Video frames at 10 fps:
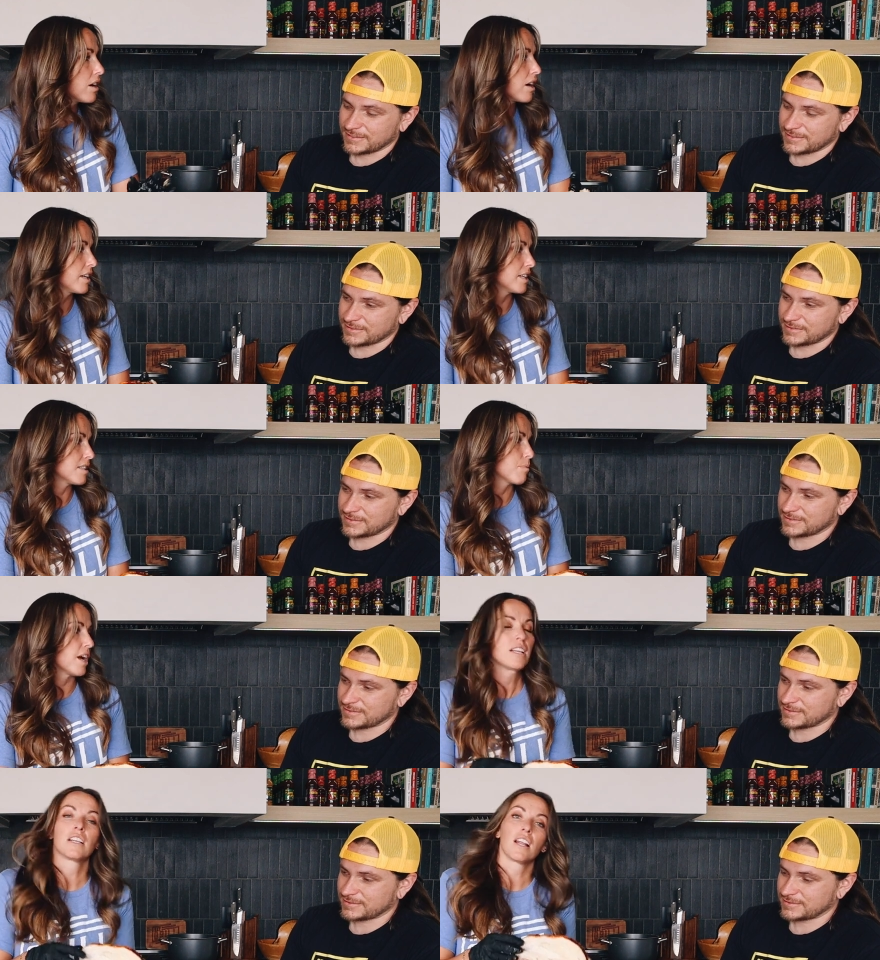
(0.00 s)
Speaker 1: your carcass.
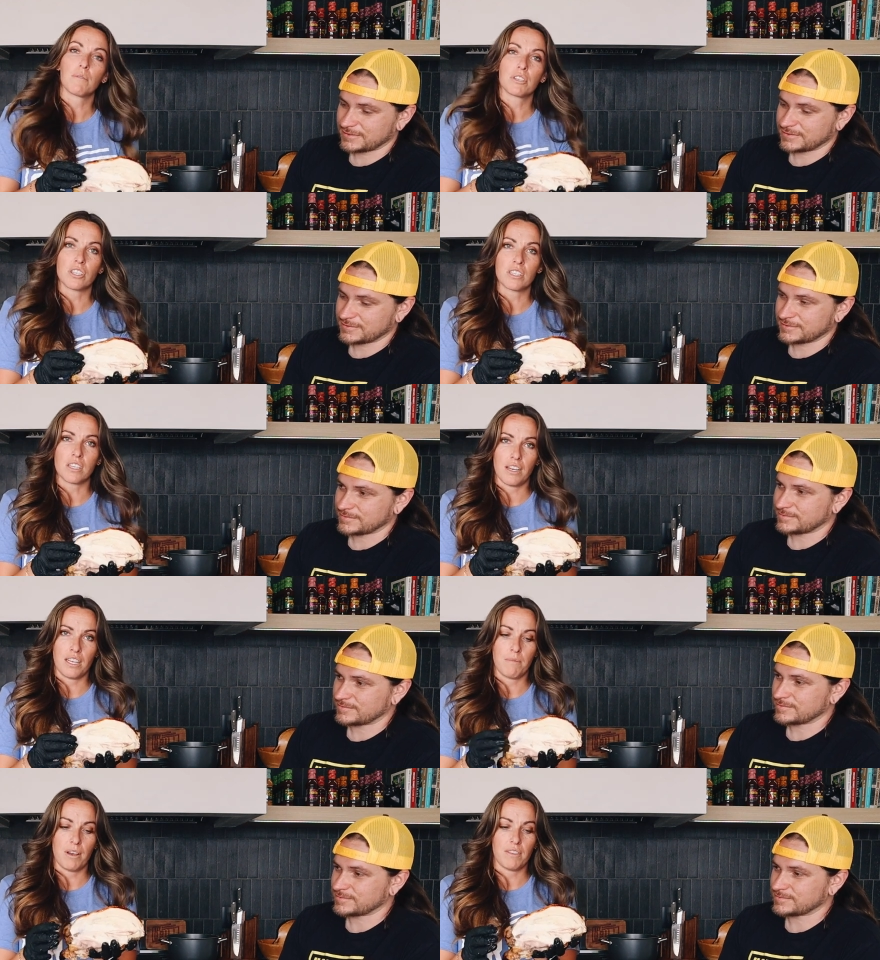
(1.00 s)
Brandon and I were just
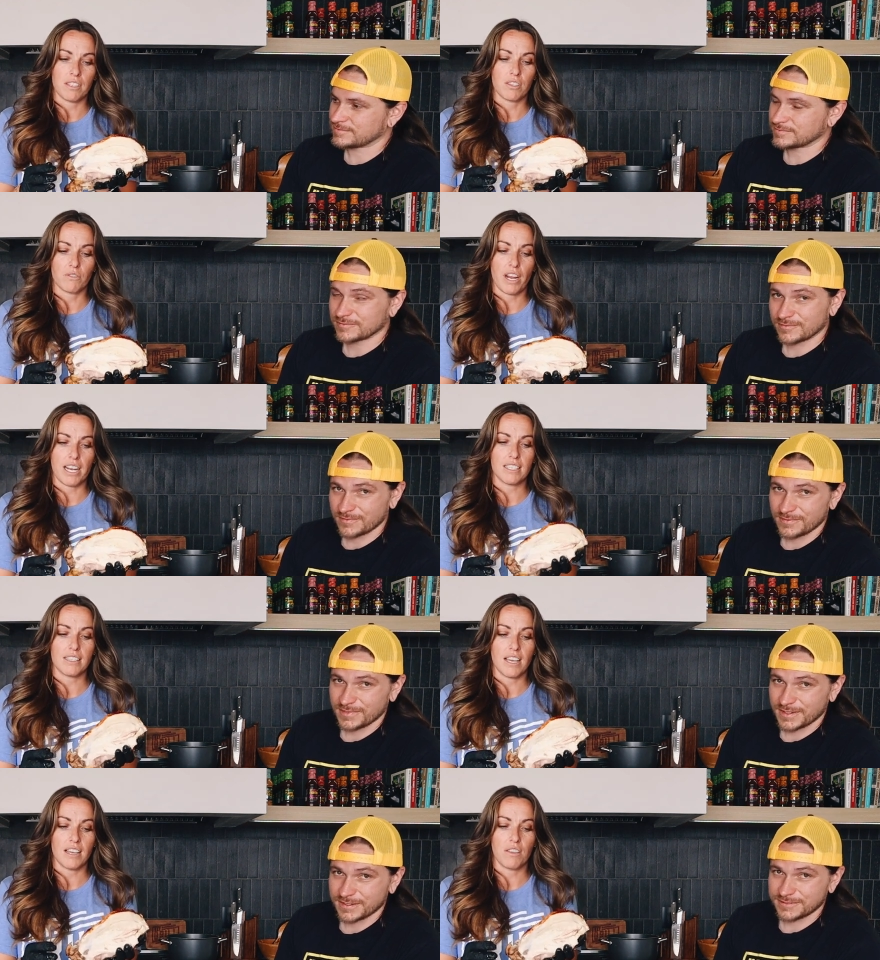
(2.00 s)
talking about this. The greatest
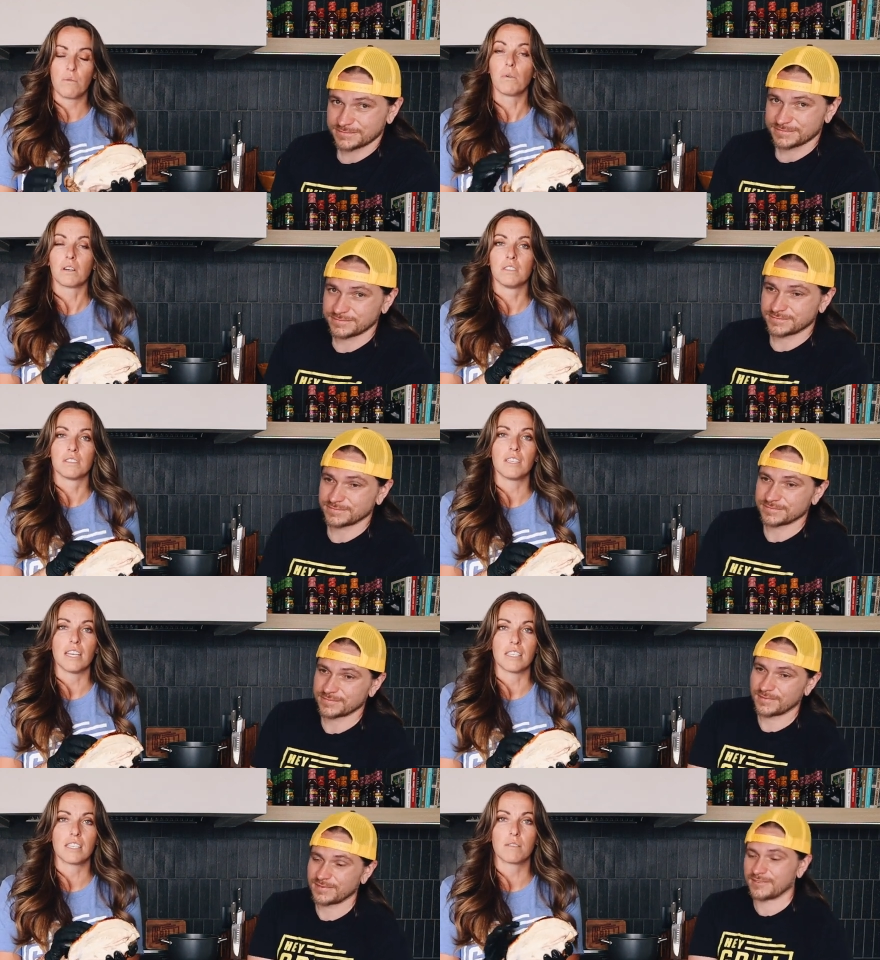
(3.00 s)
thing in the world
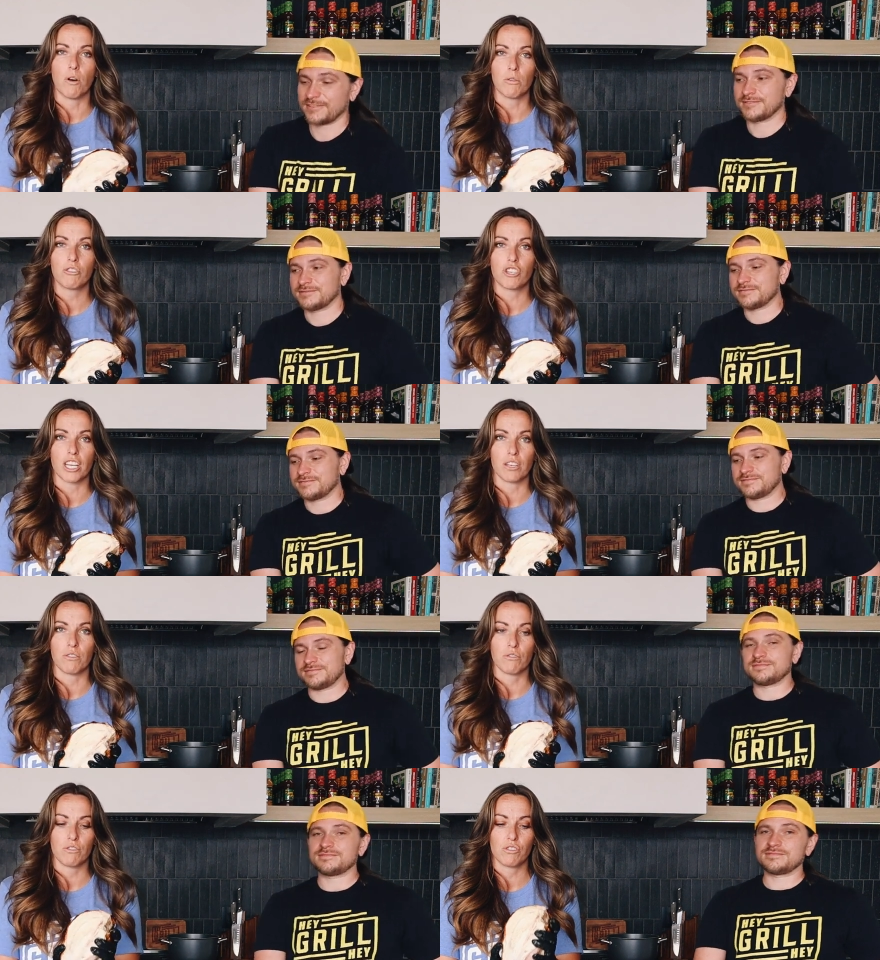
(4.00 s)
is smoked chicken
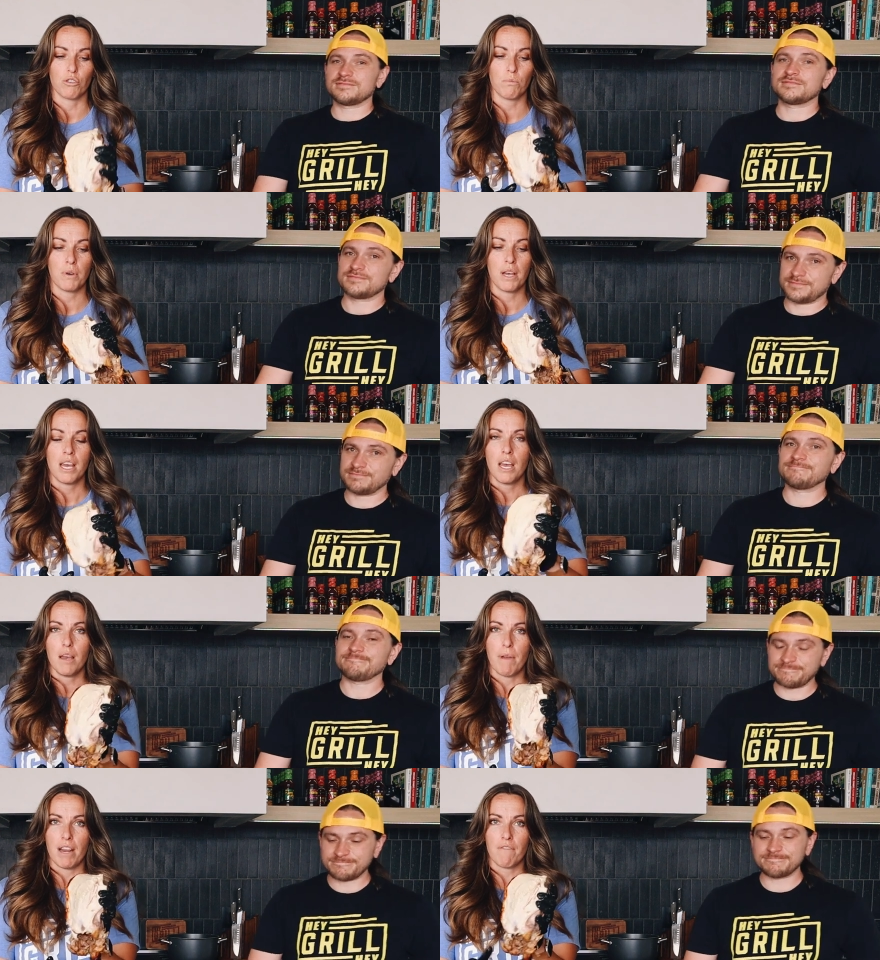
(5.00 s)
noodle soup
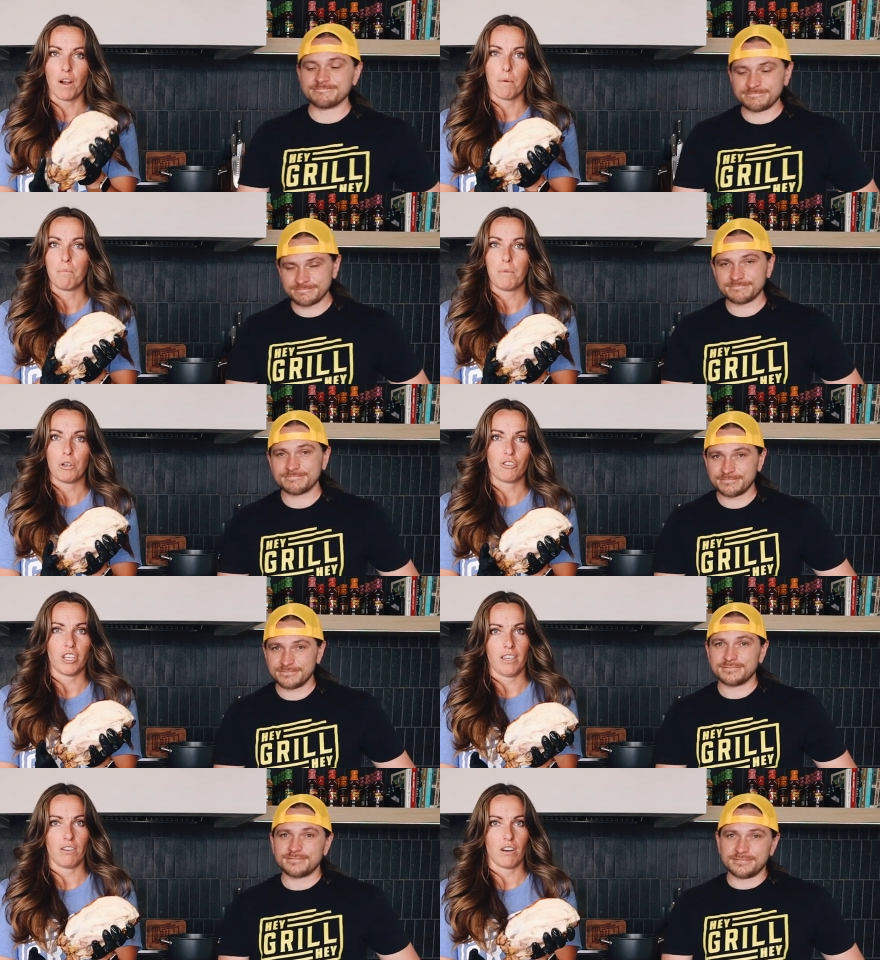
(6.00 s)
made from your
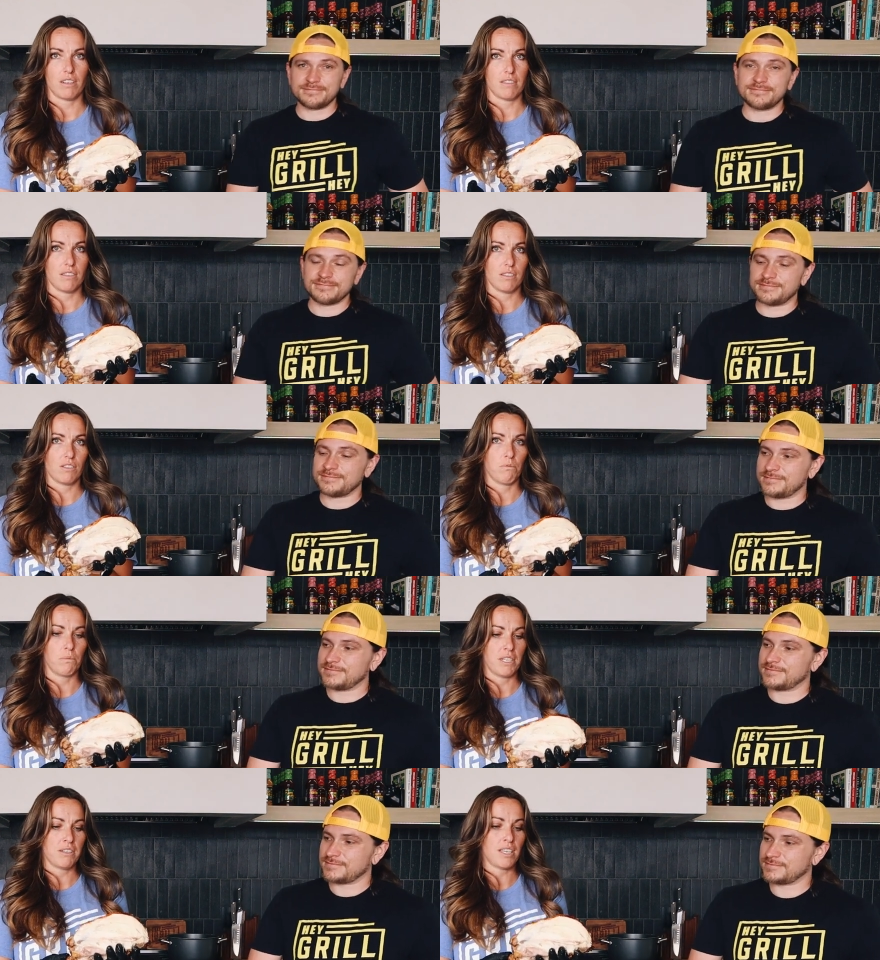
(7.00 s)
chicken carcasses. So
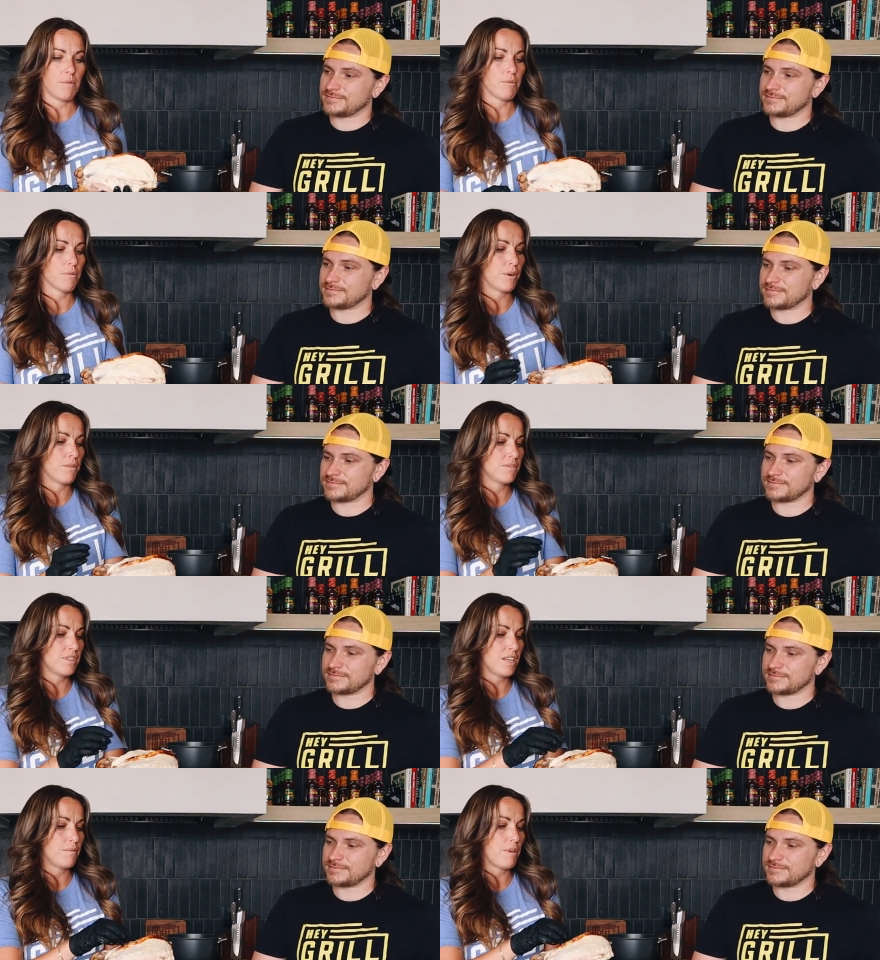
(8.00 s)
please keep your
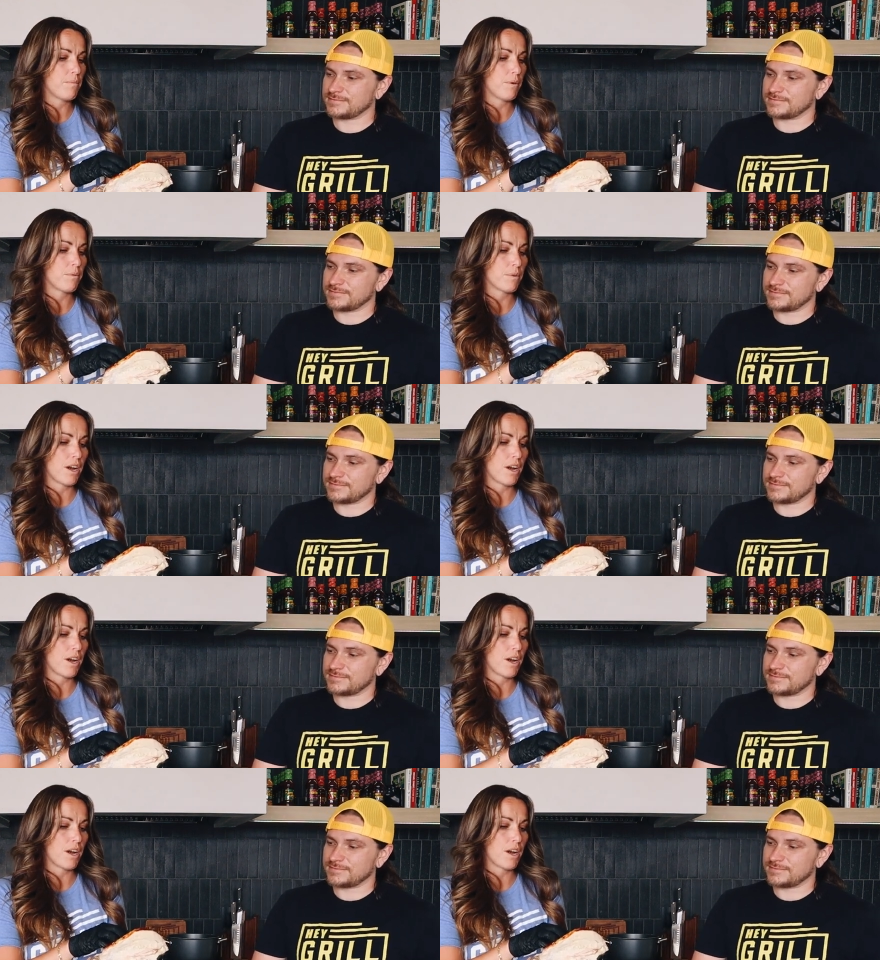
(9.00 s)
bones and make bone